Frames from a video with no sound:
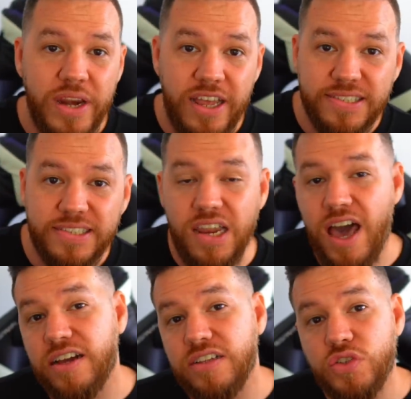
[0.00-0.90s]
on
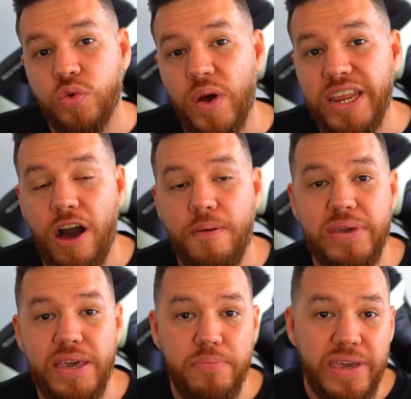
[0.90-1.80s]
Solana, 20 on
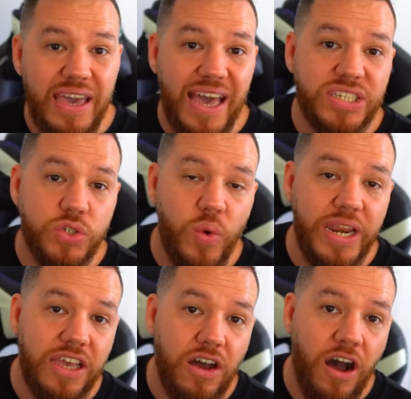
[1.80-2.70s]
BNB, and
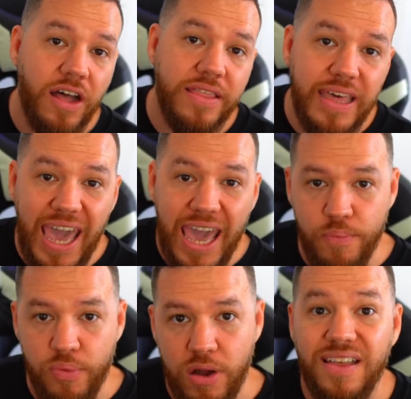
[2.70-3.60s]
20 on the
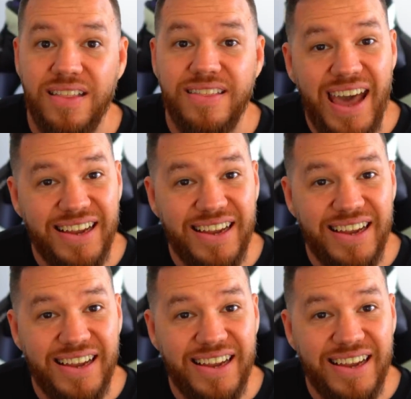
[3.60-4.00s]
Ape realm. That is